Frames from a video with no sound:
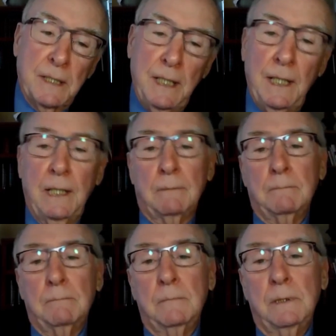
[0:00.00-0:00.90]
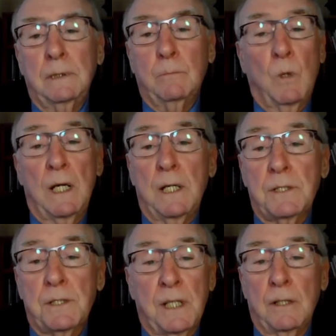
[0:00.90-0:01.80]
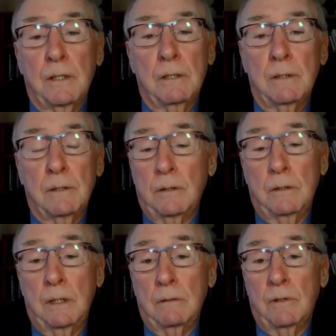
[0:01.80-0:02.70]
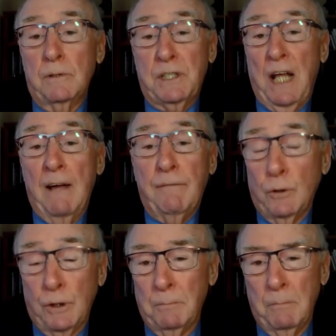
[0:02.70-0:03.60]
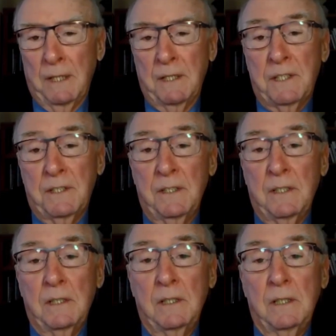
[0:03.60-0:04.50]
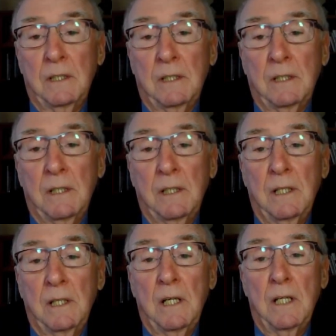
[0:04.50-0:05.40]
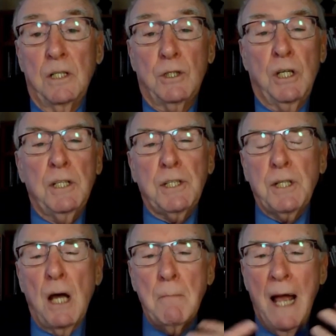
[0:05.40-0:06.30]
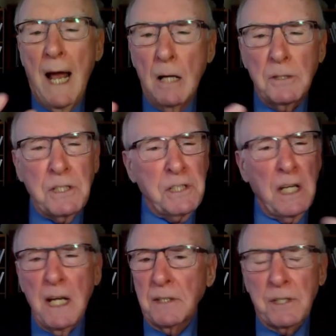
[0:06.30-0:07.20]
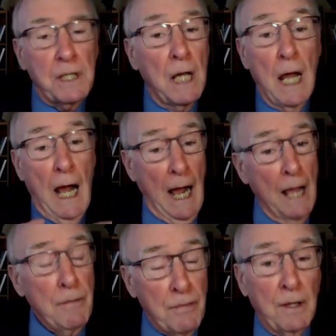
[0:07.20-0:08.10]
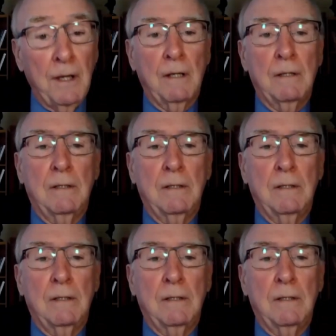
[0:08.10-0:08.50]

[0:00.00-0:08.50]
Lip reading: to him in ways that the staff couldn't minister. She somehow sensed, I think,